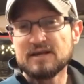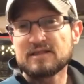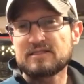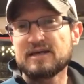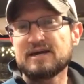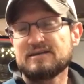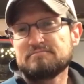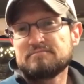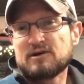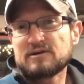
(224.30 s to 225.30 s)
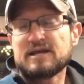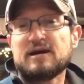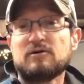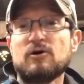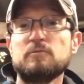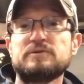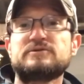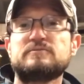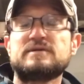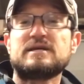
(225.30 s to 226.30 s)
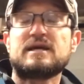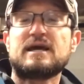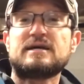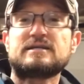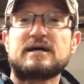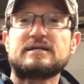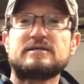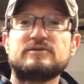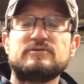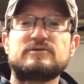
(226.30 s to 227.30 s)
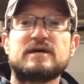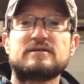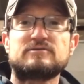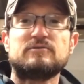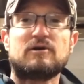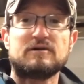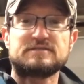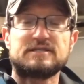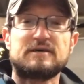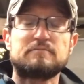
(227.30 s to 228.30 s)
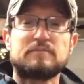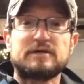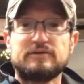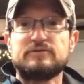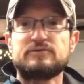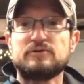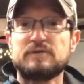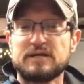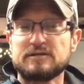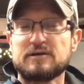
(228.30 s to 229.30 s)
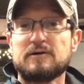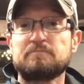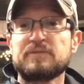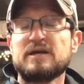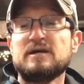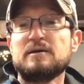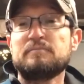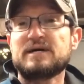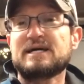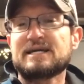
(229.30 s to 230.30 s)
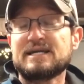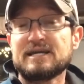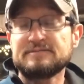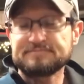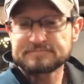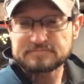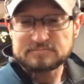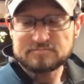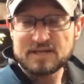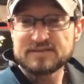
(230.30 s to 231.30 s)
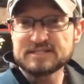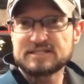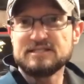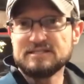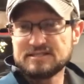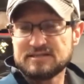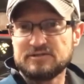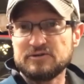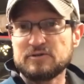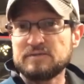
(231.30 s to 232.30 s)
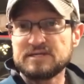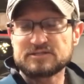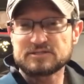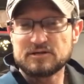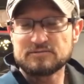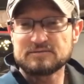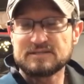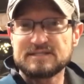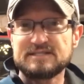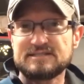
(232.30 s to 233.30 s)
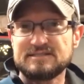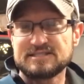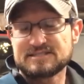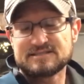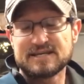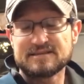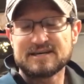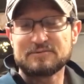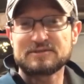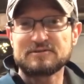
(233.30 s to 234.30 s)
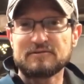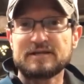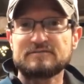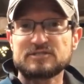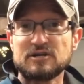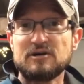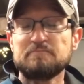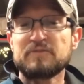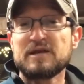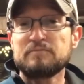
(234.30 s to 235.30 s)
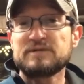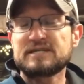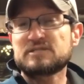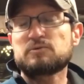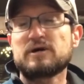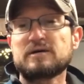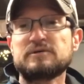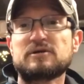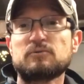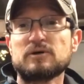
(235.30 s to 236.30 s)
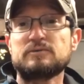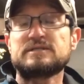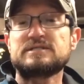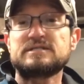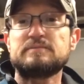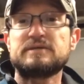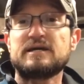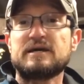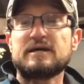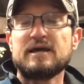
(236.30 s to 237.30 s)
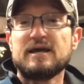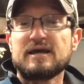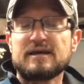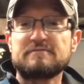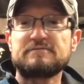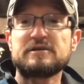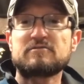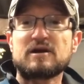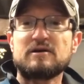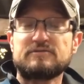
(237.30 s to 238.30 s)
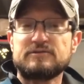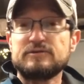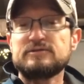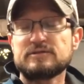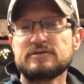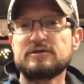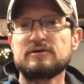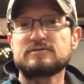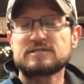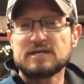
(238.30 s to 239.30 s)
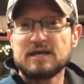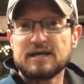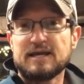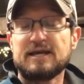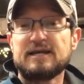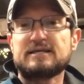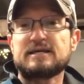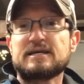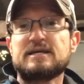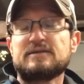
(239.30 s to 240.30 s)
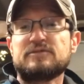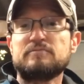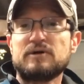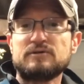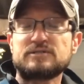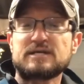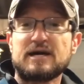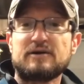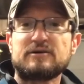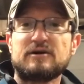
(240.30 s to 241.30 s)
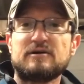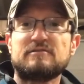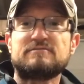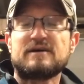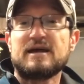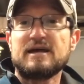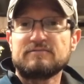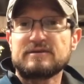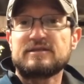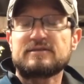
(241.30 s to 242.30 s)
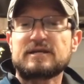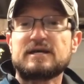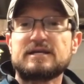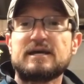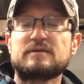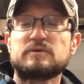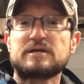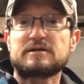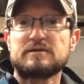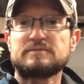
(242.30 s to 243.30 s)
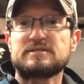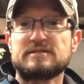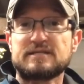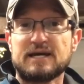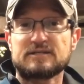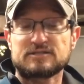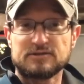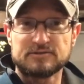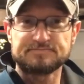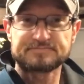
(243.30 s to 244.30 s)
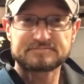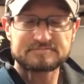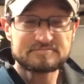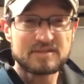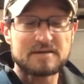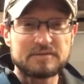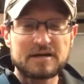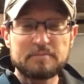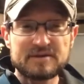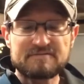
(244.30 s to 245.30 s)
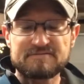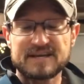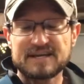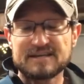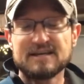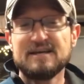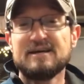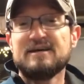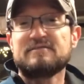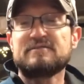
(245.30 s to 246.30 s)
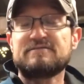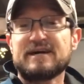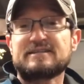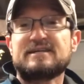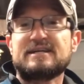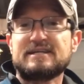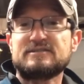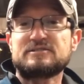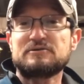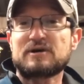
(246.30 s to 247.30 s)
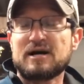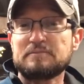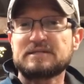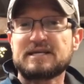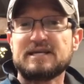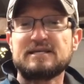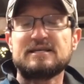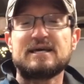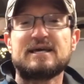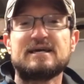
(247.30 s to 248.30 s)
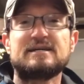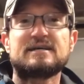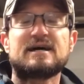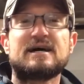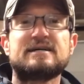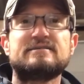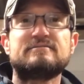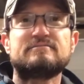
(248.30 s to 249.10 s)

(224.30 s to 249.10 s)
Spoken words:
that are now open to me, and I can use that to offset my YouTube income. But again, this is new to me, so don't just take that with a grain of salt. But that's why I'm going to work with the CPA and figure out the do's and the don'ts and get the most out of everything that I can when it comes to the tax code. I'm not a big fan of the fact that it is so complicated, and I